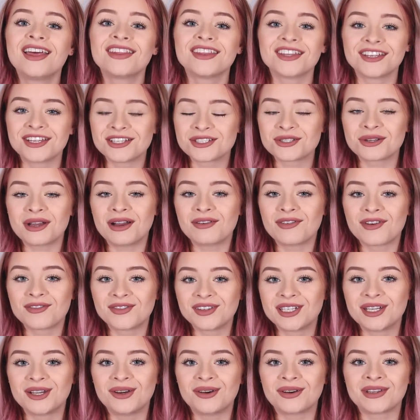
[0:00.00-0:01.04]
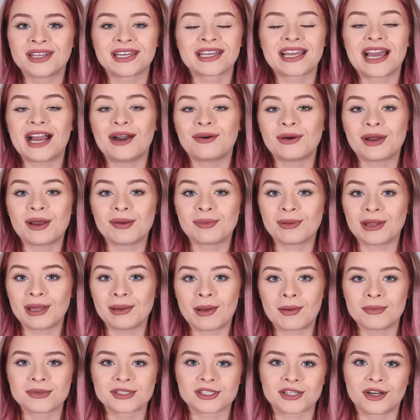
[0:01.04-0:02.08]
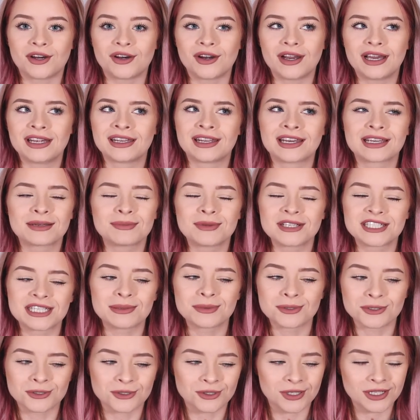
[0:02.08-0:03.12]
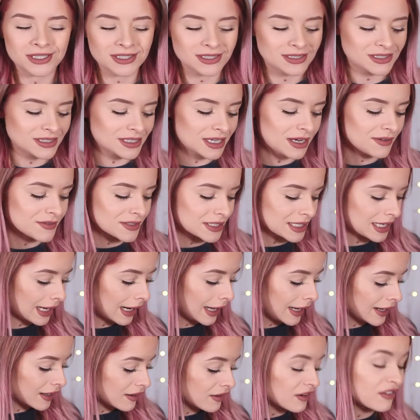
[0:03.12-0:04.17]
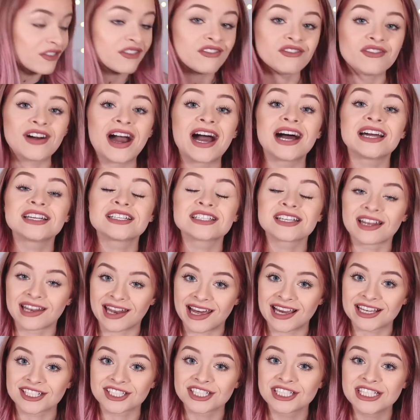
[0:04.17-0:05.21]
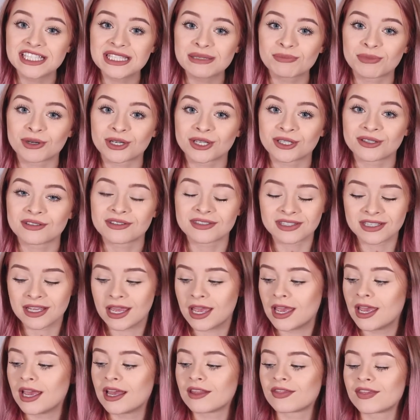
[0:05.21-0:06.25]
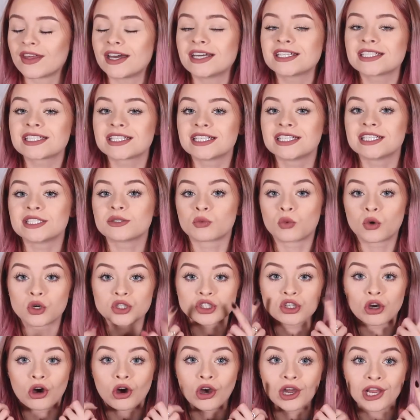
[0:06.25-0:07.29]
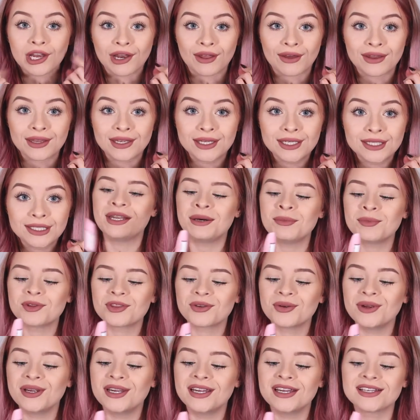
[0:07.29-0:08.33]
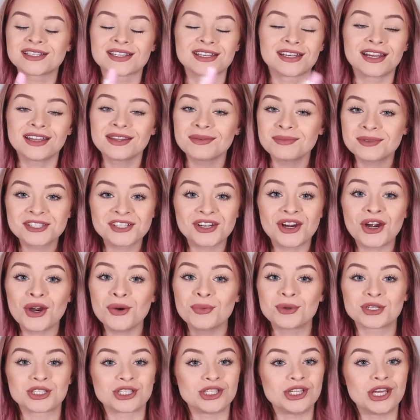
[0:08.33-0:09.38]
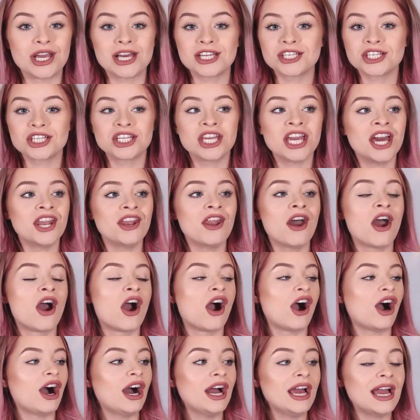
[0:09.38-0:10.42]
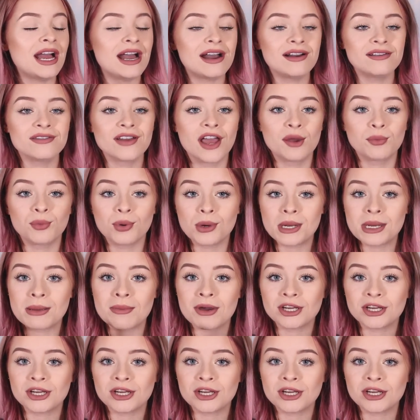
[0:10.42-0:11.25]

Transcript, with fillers: then I do have a video on like how I apply my mascara and like my tips and tricks and stuff to get like fat lashes because that is what I like. Number three is another mascara which yet again I have pretty